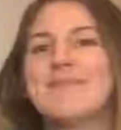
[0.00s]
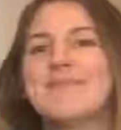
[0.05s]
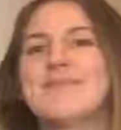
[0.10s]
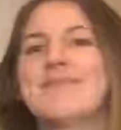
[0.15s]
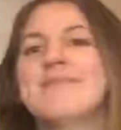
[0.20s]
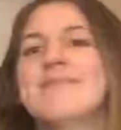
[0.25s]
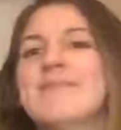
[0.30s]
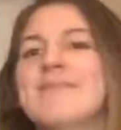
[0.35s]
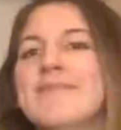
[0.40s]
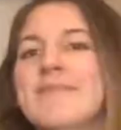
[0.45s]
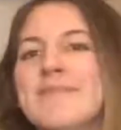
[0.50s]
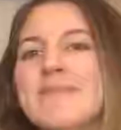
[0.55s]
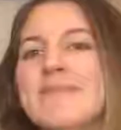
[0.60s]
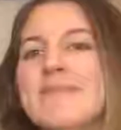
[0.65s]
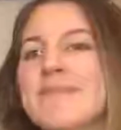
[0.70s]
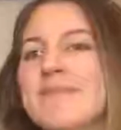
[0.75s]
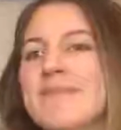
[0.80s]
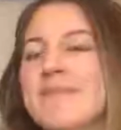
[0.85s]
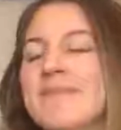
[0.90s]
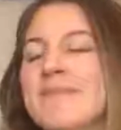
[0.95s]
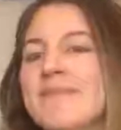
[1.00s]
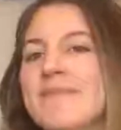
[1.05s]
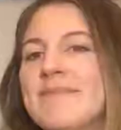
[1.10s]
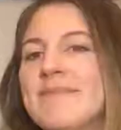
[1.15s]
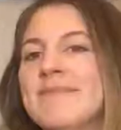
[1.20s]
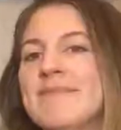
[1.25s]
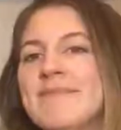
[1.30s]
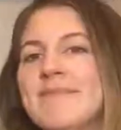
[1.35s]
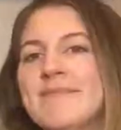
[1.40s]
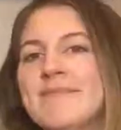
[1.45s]

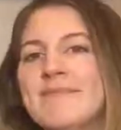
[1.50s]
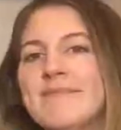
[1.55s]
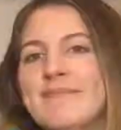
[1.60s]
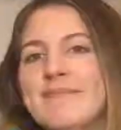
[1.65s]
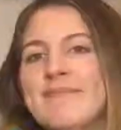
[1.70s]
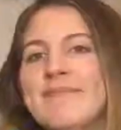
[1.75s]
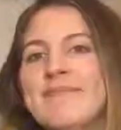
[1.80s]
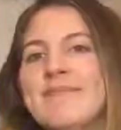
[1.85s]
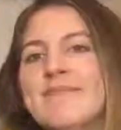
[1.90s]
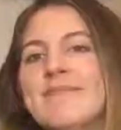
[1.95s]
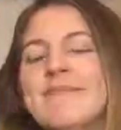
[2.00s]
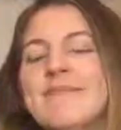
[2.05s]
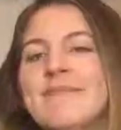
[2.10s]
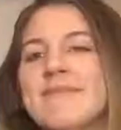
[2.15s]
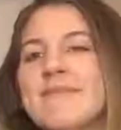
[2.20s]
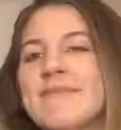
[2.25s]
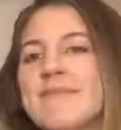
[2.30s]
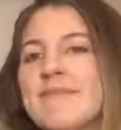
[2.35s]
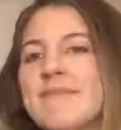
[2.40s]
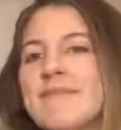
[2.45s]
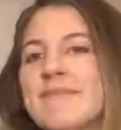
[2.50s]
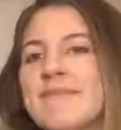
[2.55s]
This person isn't speaking.